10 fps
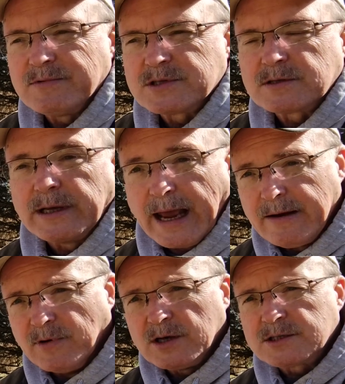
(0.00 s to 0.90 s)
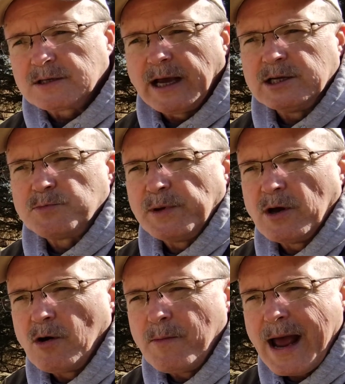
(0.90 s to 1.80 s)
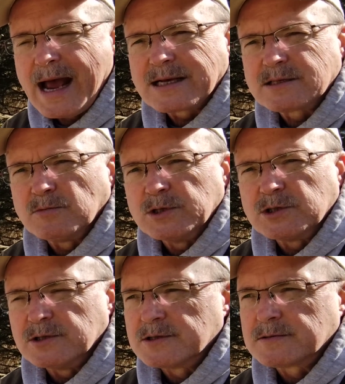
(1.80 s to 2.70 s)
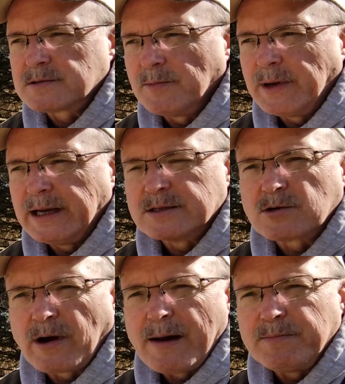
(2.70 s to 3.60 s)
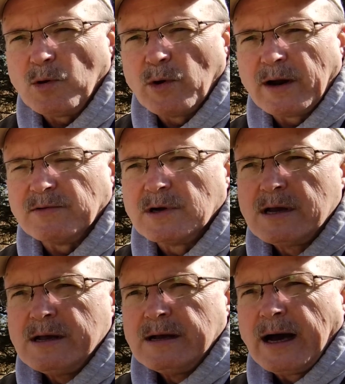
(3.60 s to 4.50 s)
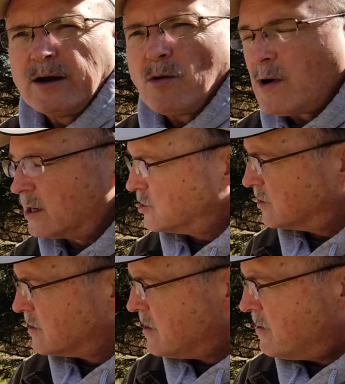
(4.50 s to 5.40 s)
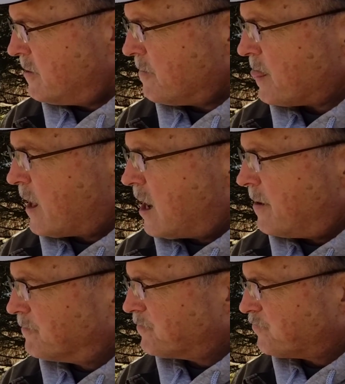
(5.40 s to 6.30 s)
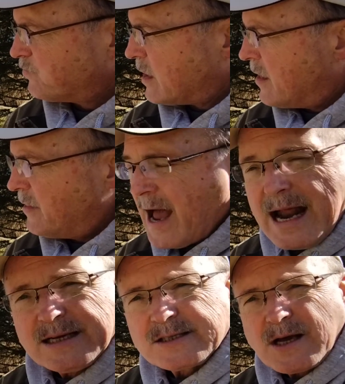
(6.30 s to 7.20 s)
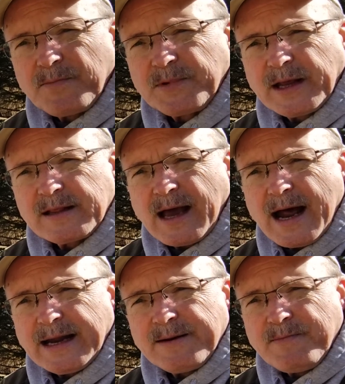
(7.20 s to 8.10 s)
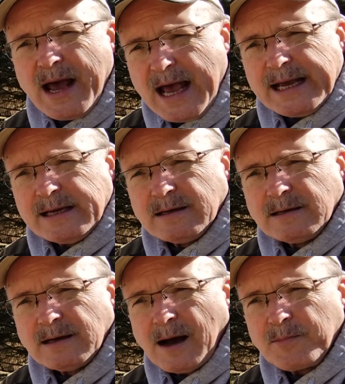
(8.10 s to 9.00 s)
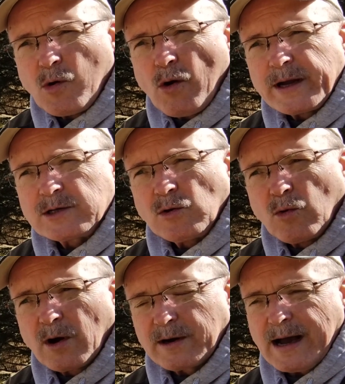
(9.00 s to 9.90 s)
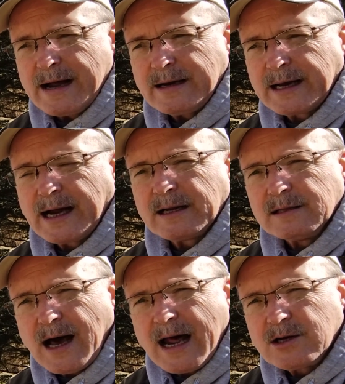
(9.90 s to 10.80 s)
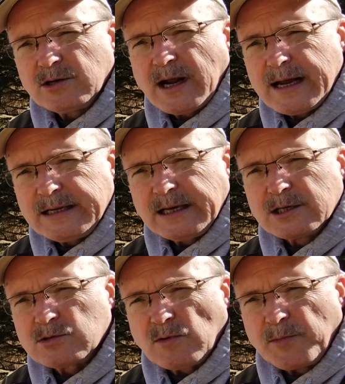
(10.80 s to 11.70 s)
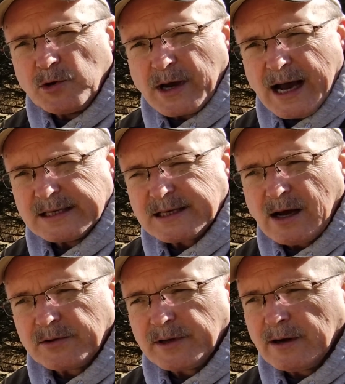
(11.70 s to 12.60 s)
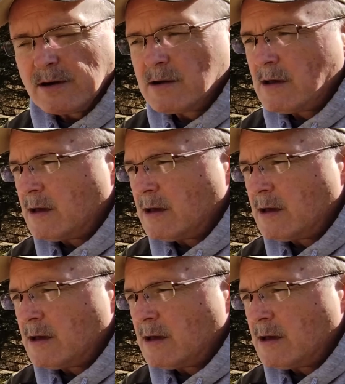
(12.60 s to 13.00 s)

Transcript: us HBO Max, which is, to me, it's crap, but whatever. I don't watch it. That is something that in May I'm going to work on. I got a lot of good ideas from you guys out there,